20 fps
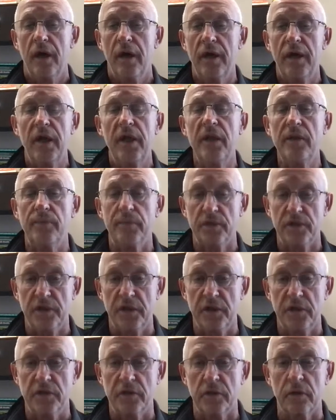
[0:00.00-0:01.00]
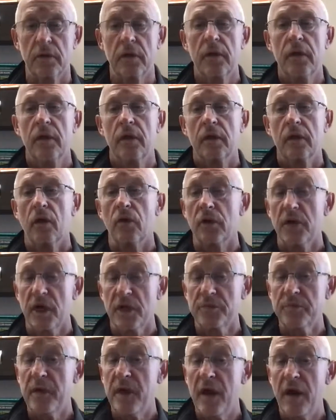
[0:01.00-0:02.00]
any procedure.
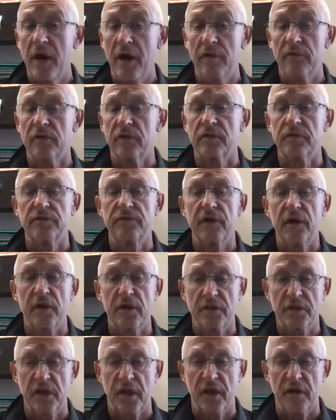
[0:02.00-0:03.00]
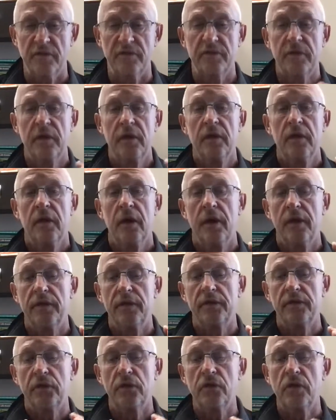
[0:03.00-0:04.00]
Colonoscopy, however, is very safe.
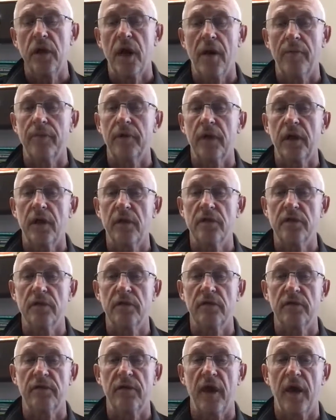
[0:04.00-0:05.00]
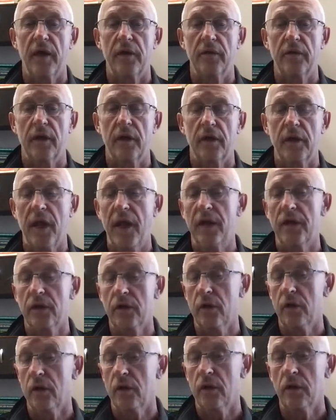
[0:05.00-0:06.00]
The 2 complications that can
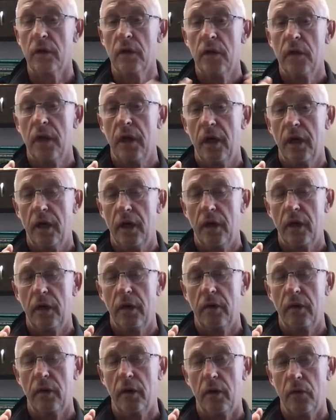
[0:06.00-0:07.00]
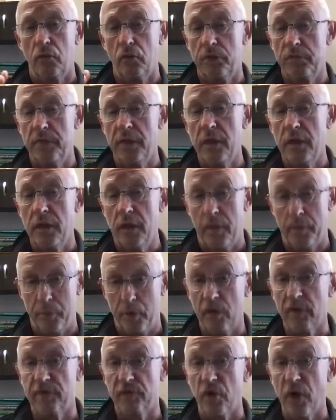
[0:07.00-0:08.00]
occur would be a
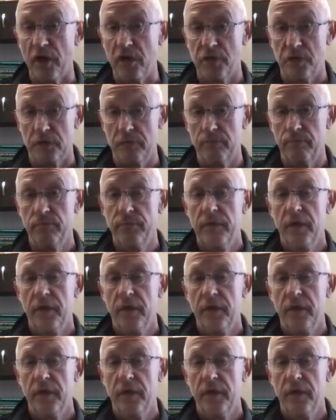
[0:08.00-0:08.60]
perforation,